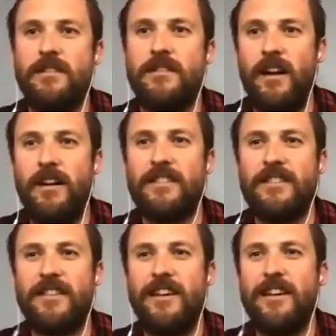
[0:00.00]

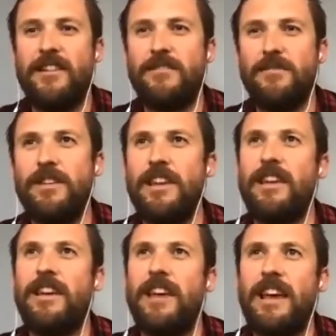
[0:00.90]
It's a
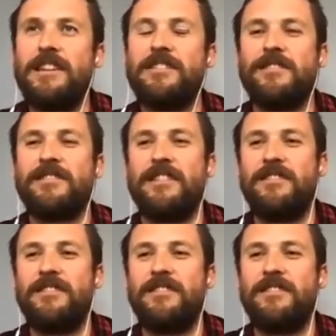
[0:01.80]
really interesting